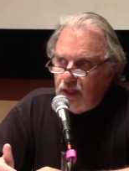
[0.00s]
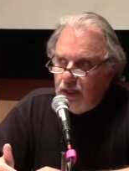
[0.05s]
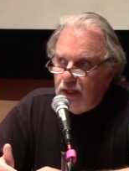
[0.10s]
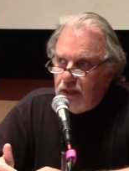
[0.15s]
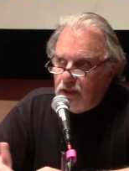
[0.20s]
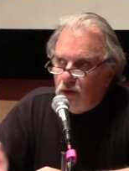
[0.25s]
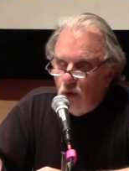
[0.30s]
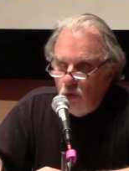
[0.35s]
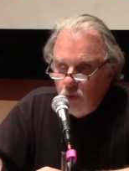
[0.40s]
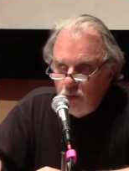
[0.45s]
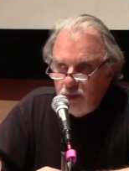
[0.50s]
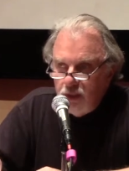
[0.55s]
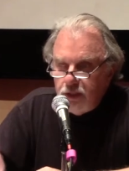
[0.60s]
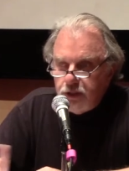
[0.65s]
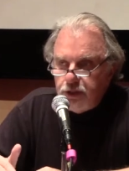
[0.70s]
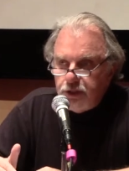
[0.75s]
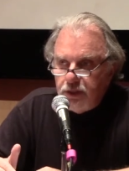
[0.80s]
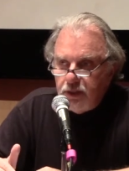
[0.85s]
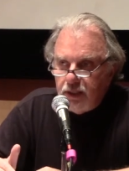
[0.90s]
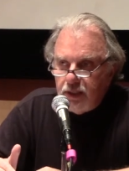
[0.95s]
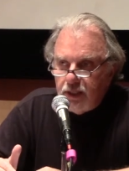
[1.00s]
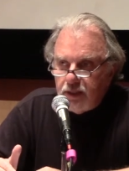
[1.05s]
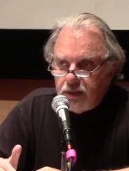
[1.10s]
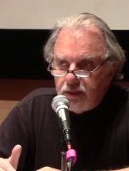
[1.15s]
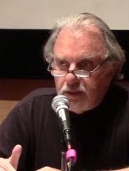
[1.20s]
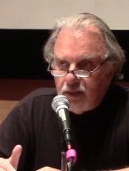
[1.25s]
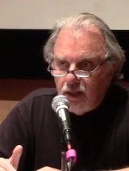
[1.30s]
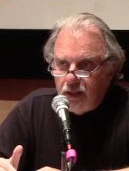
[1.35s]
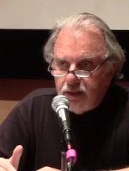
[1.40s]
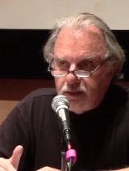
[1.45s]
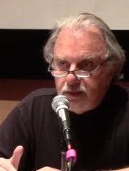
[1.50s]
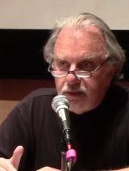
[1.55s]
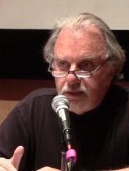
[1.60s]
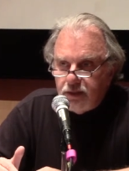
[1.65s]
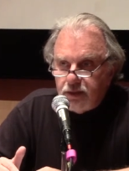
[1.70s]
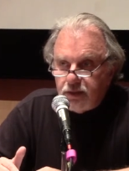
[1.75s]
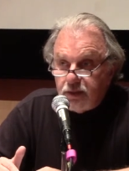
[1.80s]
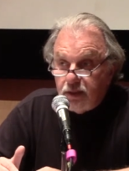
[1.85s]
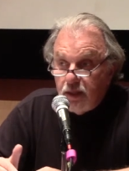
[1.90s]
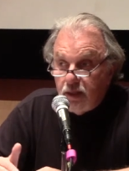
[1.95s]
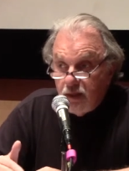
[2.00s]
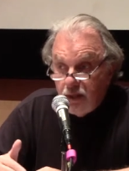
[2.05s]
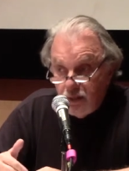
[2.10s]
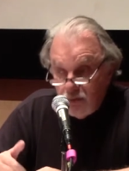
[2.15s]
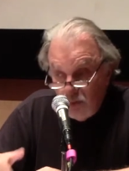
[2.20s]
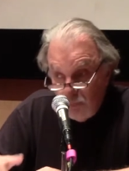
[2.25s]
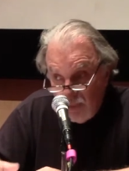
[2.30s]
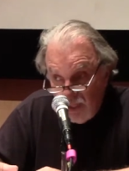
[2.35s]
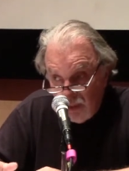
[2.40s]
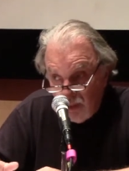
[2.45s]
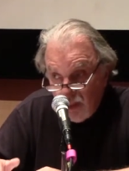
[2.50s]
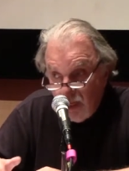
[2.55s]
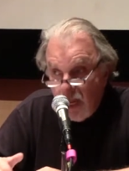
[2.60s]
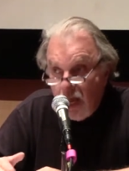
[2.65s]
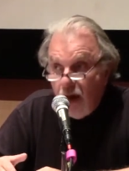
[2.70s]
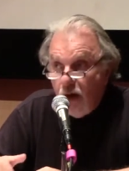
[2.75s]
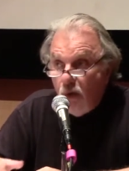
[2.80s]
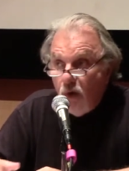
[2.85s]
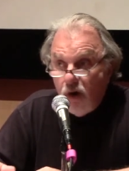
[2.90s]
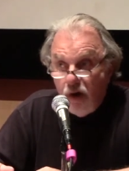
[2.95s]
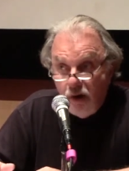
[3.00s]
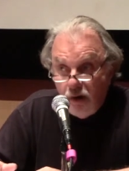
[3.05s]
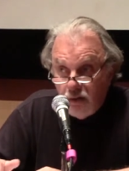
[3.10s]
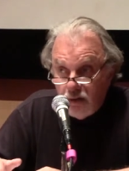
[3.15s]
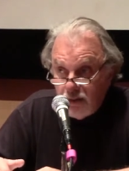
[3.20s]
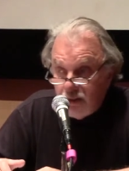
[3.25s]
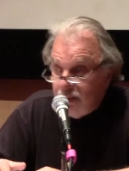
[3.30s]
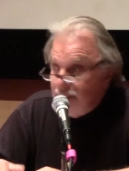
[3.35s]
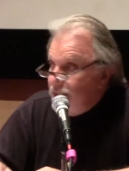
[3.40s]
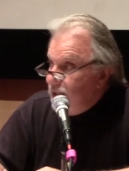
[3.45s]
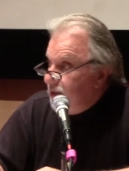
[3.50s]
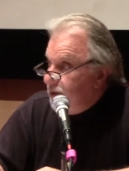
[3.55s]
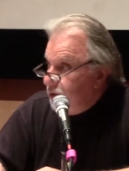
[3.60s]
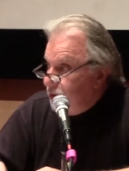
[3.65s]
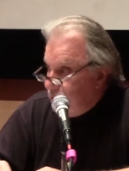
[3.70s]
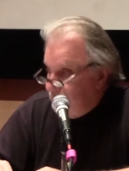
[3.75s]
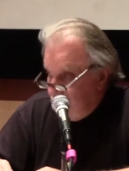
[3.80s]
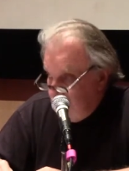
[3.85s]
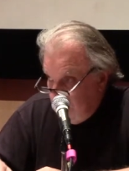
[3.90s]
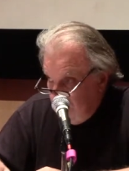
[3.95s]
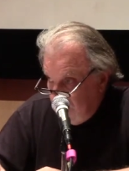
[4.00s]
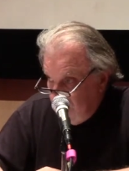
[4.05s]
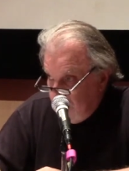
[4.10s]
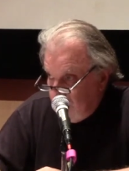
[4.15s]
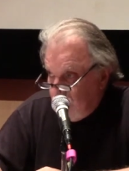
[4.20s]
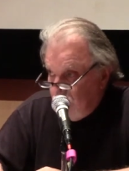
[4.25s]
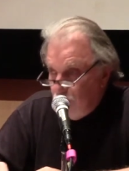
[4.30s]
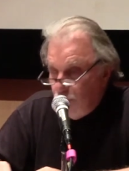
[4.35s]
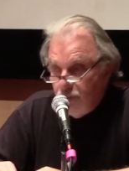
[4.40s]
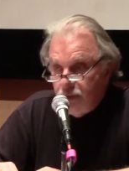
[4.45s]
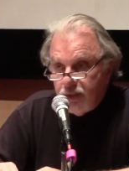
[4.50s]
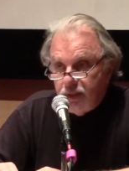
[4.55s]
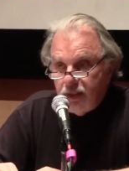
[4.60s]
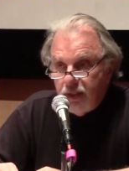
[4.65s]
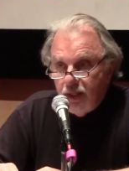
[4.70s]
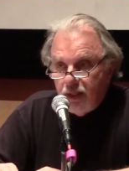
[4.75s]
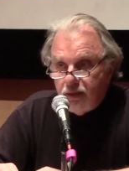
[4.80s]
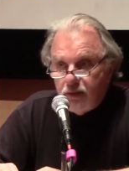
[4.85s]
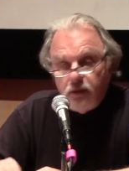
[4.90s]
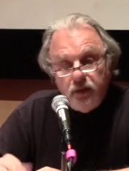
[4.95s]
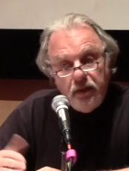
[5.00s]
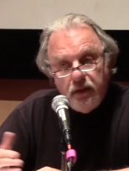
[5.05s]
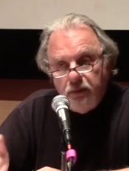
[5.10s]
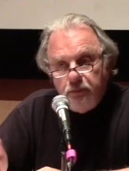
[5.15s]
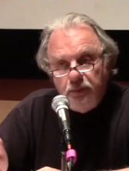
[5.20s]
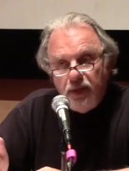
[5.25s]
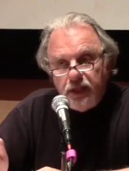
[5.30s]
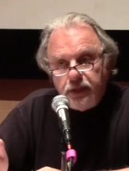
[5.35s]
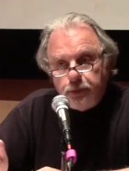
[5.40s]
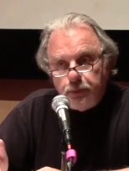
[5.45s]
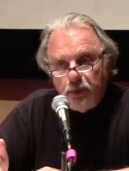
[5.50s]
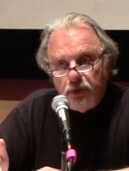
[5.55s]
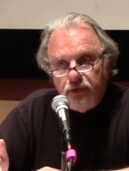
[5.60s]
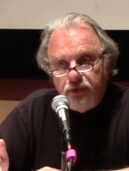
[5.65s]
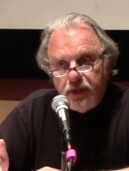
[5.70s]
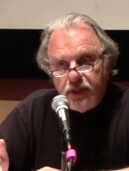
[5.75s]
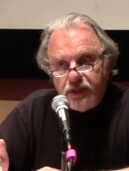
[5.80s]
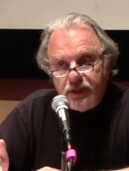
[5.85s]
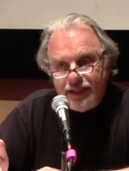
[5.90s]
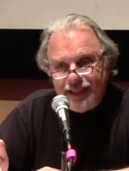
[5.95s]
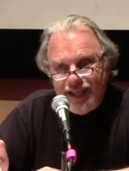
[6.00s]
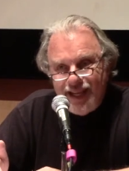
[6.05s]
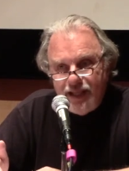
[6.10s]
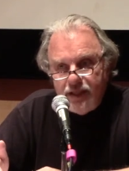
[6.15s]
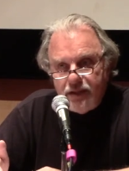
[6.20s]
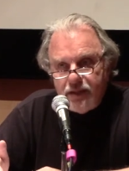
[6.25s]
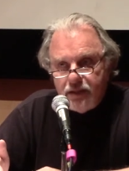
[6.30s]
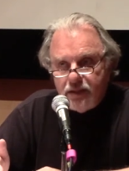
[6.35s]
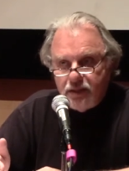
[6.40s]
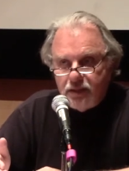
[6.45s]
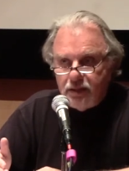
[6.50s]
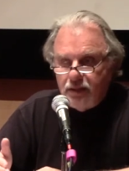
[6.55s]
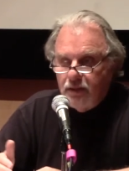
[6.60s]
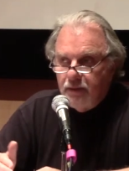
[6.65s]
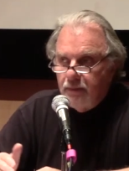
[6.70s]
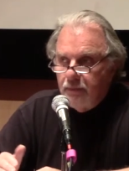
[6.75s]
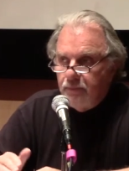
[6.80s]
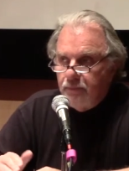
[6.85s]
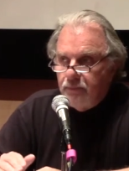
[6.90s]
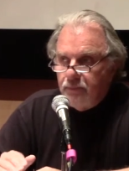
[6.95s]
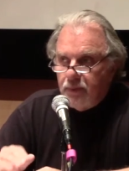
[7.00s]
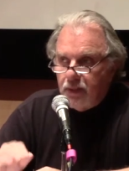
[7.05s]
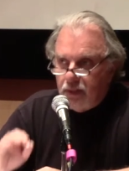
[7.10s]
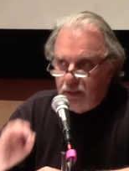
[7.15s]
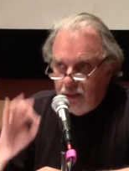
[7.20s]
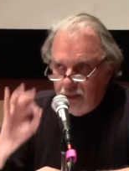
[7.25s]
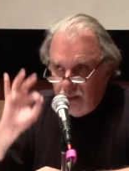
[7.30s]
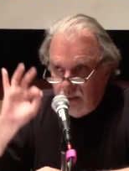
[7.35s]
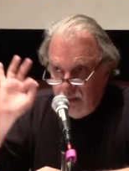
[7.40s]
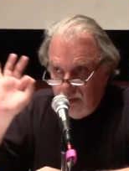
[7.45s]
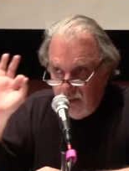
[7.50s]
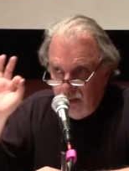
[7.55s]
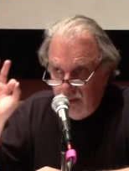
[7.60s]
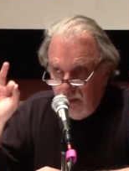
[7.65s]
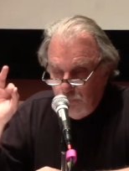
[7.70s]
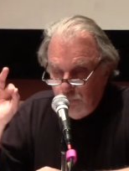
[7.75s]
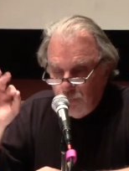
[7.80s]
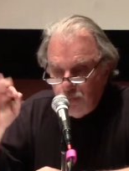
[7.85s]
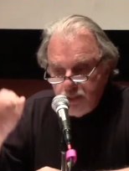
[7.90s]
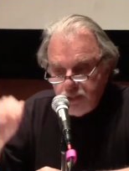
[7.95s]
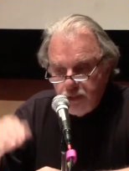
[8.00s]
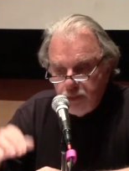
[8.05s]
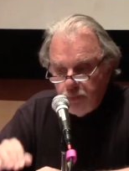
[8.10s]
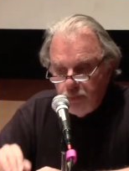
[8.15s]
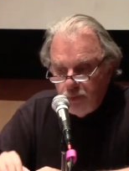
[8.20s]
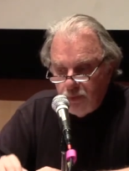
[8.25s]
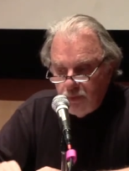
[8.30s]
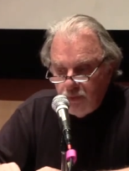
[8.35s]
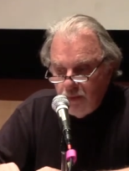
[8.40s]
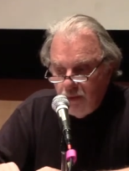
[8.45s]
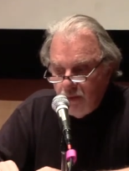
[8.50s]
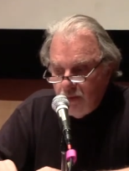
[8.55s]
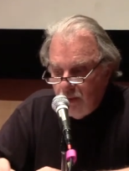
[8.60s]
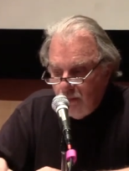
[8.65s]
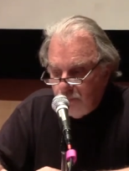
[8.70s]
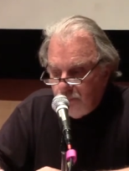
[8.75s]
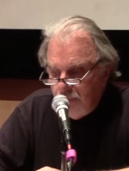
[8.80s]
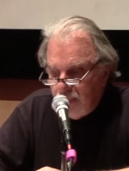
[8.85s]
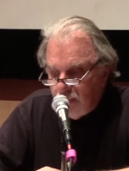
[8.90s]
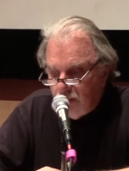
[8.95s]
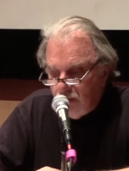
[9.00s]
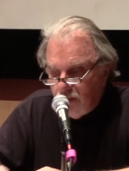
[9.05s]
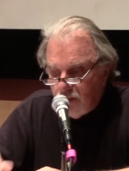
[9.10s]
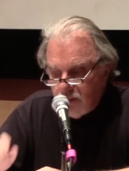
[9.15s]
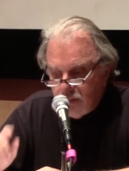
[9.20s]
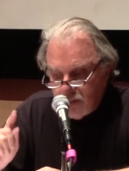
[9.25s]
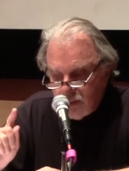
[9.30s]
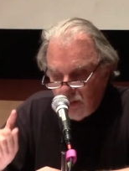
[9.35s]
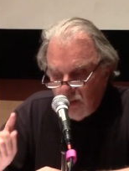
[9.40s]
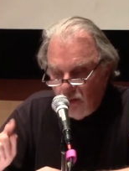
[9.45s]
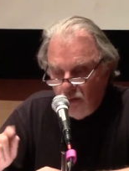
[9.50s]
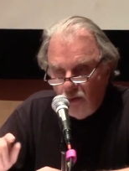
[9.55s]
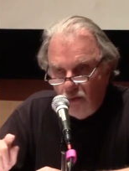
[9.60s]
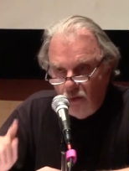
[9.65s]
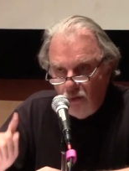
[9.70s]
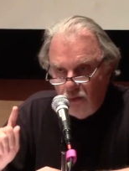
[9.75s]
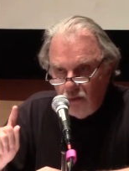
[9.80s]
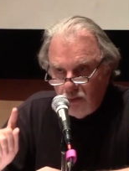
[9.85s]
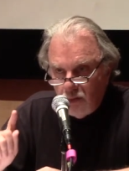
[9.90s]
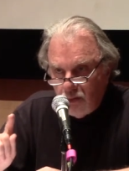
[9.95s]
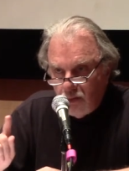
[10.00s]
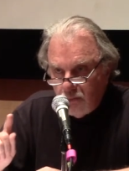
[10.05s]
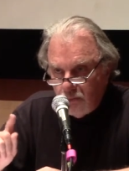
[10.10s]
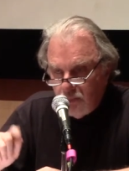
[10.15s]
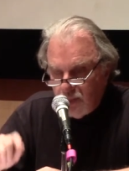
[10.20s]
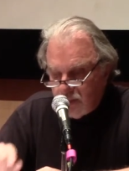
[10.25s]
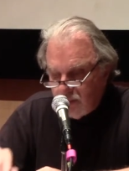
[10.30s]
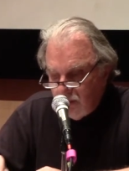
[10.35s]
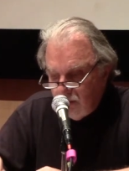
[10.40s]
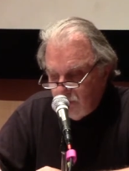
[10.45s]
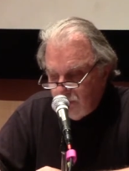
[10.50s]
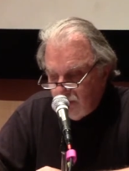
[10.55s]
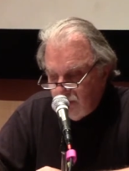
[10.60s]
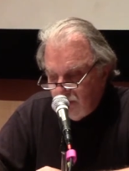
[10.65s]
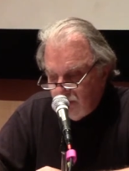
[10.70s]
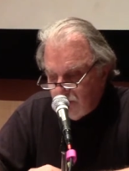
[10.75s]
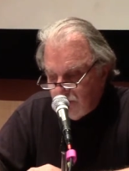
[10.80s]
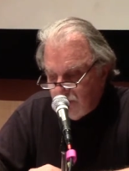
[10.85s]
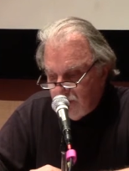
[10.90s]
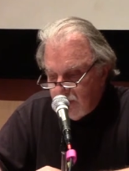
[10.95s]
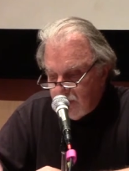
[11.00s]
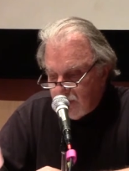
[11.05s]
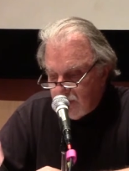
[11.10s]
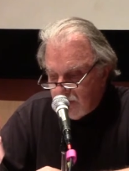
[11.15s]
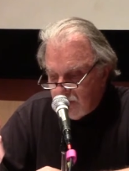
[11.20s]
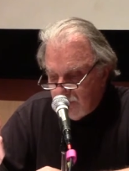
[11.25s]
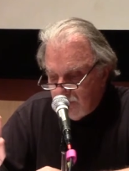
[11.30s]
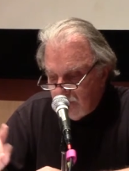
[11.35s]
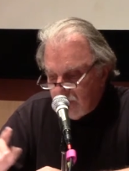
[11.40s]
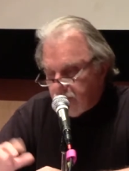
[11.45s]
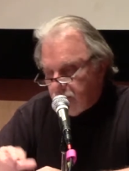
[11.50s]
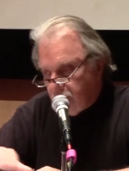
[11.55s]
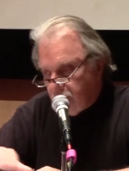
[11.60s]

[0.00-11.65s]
a coalition against ISIS, no matter how hard it is to put together, makes perfect sense in principle because all Muslim countries